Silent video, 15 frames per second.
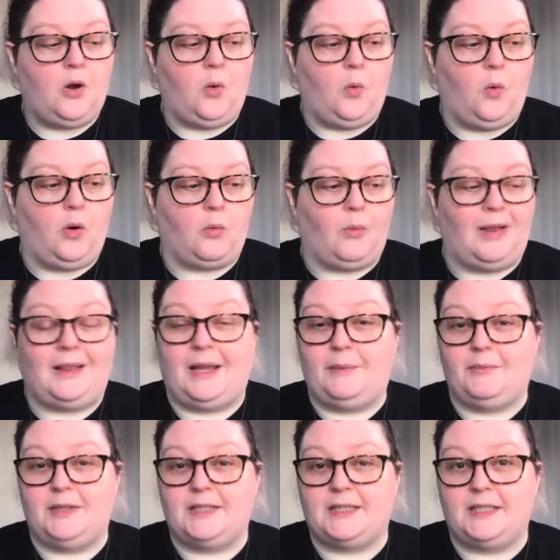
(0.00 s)
or while
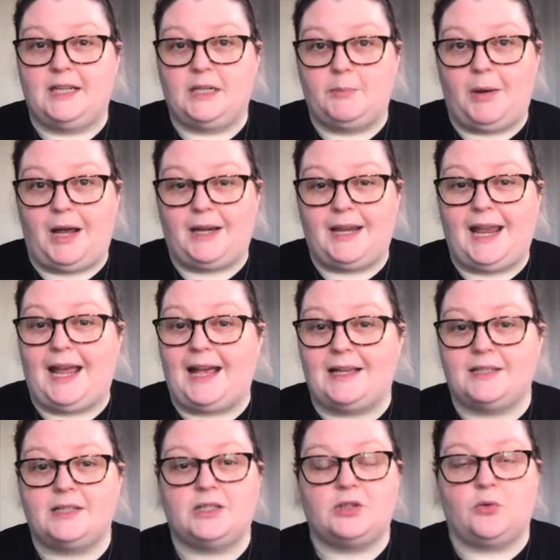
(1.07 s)
I'm listening to
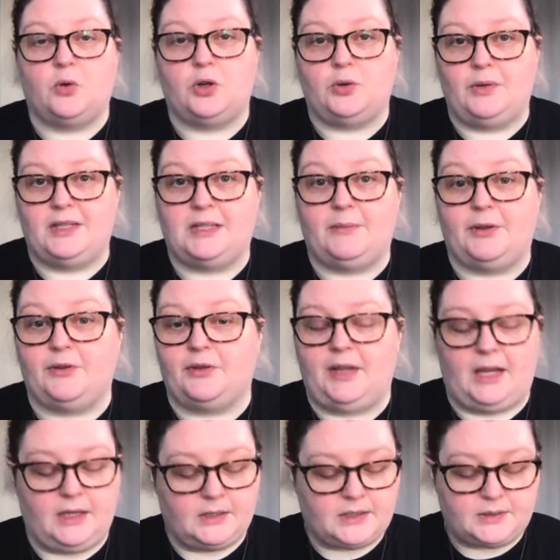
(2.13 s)
podcasts or doing some other
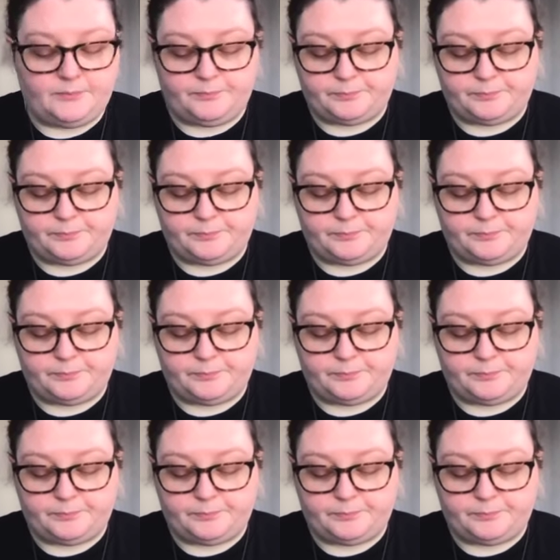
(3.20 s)
things.